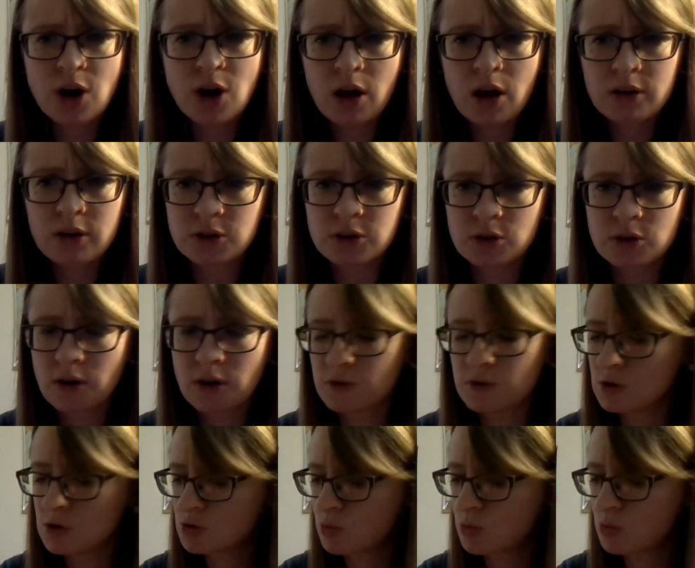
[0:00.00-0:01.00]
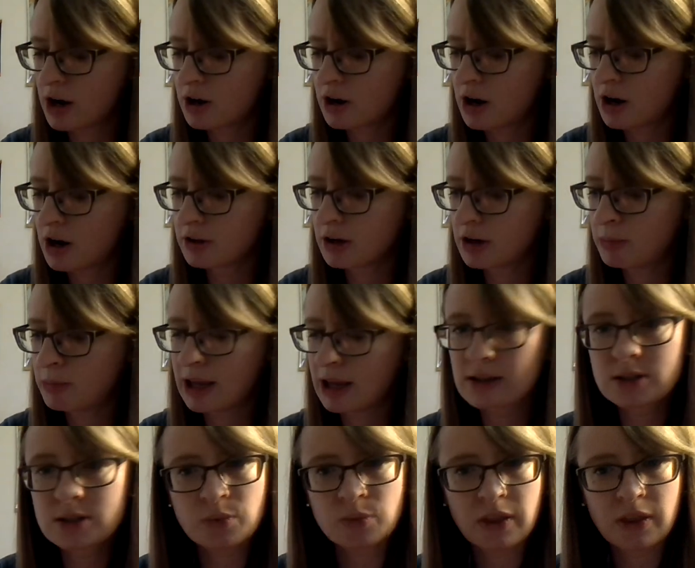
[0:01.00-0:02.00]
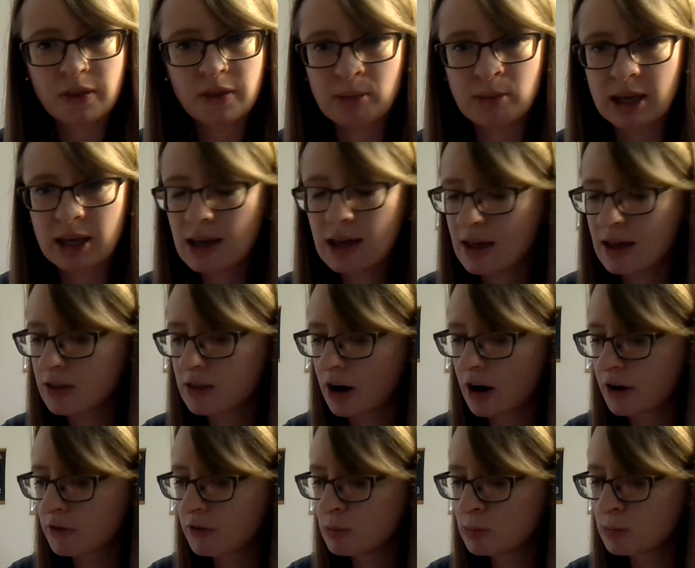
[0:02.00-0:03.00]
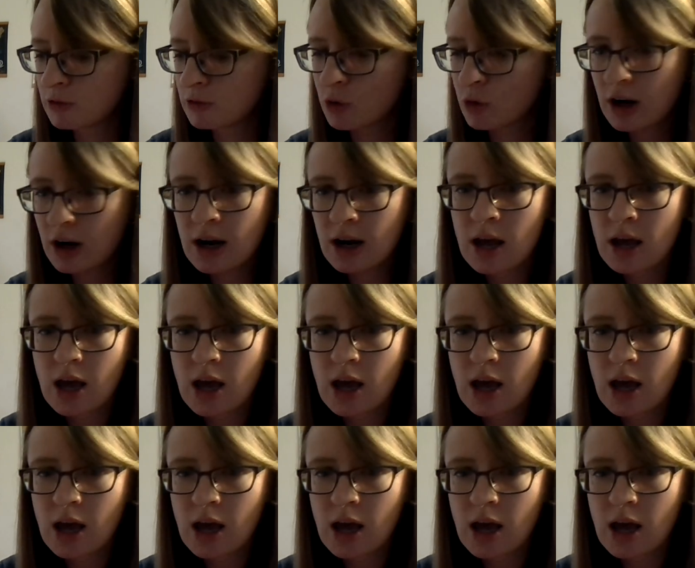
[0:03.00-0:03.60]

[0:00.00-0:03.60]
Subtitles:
all of you have used watercolor paints with me in the art room before.